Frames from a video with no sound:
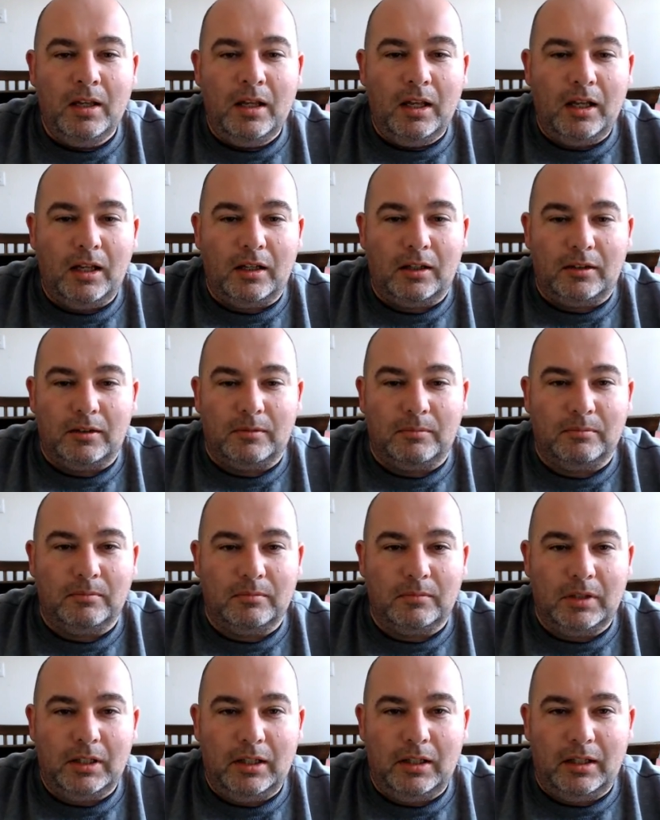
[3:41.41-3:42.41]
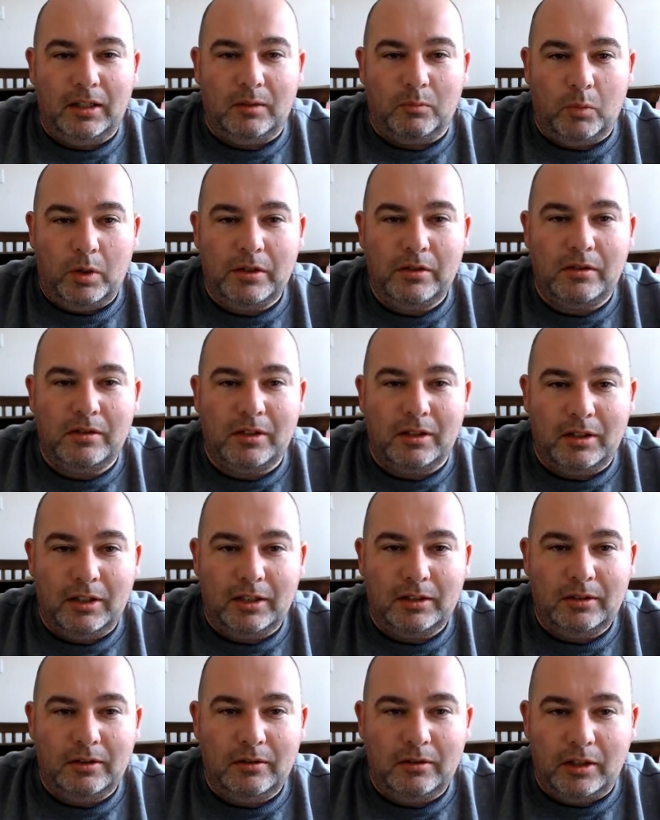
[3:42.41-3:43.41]
Um, and once you
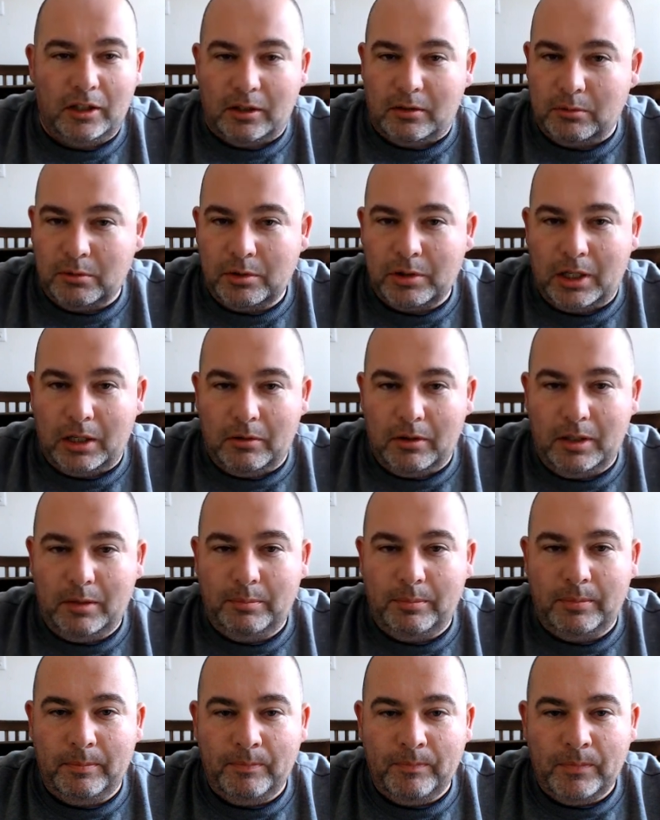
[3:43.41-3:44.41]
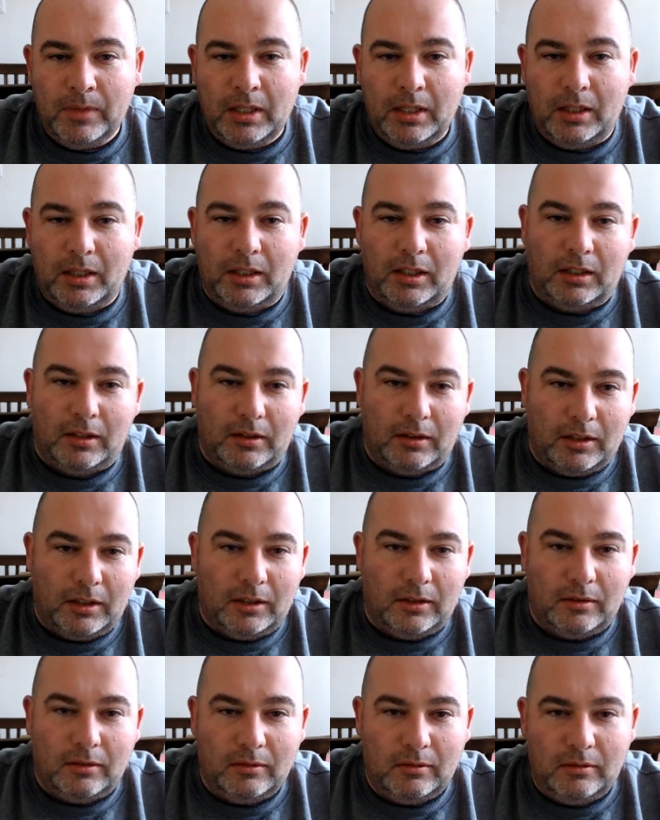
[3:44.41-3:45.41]
select it, it'll show up, and
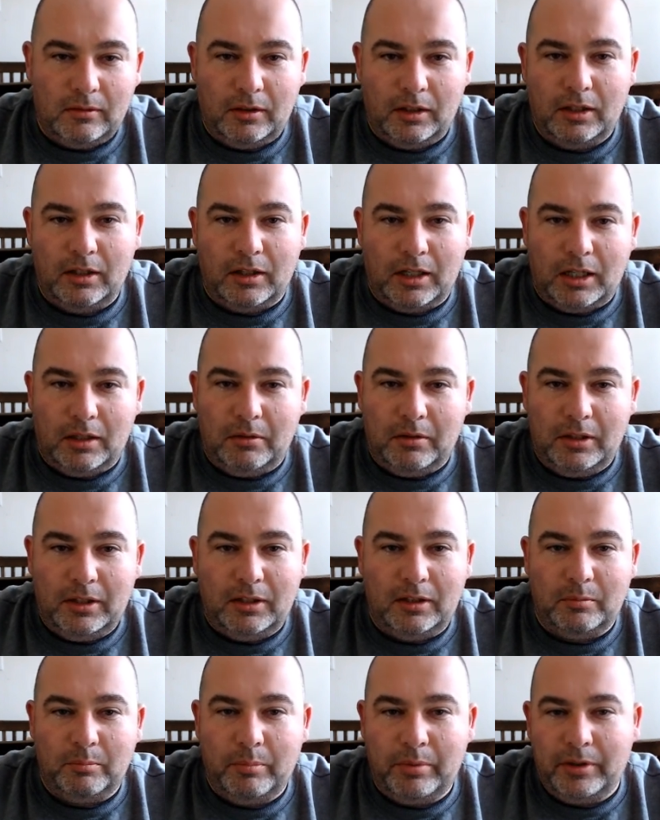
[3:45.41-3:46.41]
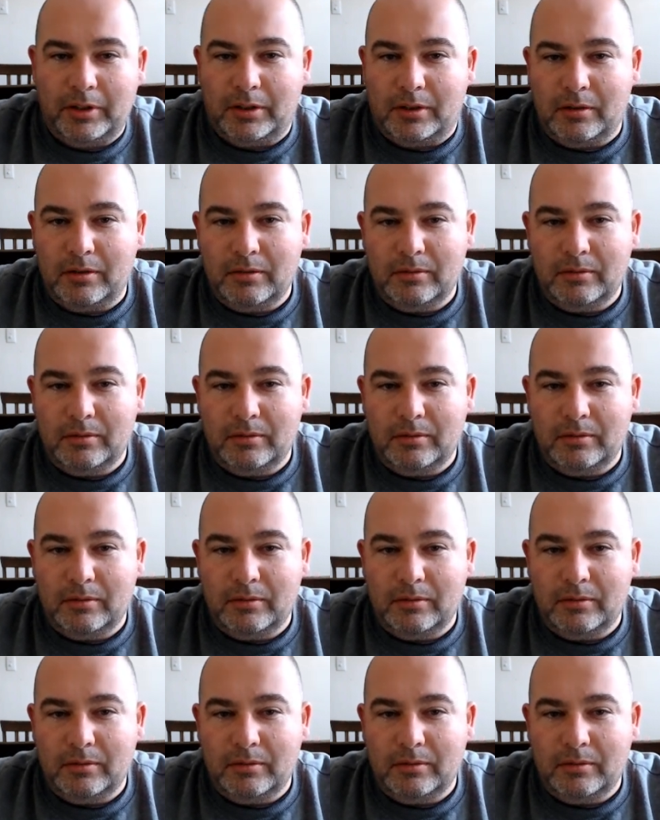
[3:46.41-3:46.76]
then you can go ahead and print.